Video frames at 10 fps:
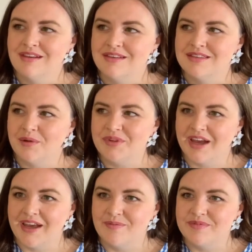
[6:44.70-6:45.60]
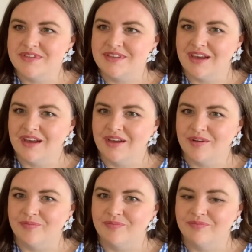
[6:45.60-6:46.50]
Sometimes
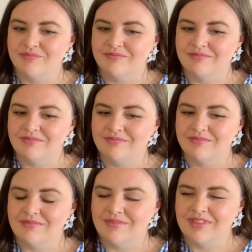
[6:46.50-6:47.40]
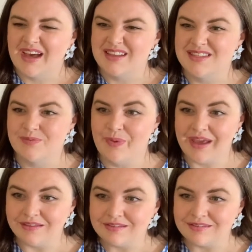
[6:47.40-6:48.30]
that
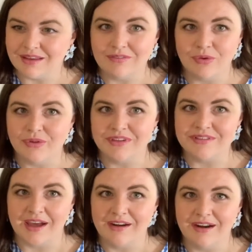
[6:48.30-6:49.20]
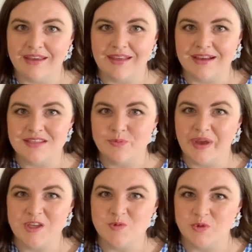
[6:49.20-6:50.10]
space of Holy Saturday, that
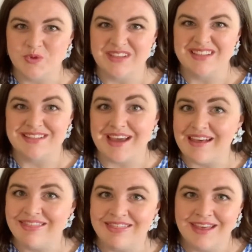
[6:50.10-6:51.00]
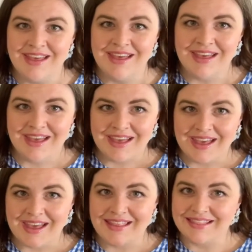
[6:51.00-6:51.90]
space between death
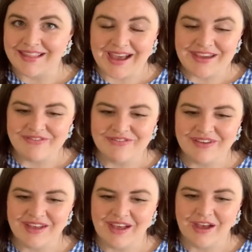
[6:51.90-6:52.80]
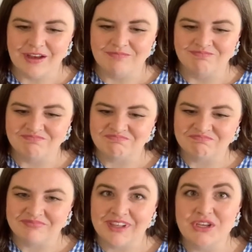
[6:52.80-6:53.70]
and life
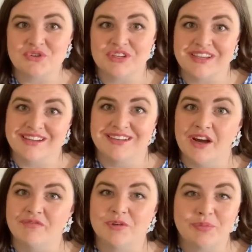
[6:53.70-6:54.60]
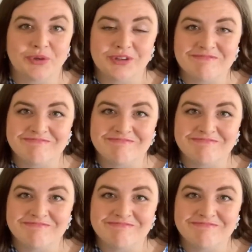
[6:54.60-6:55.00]
is really uncomfortable,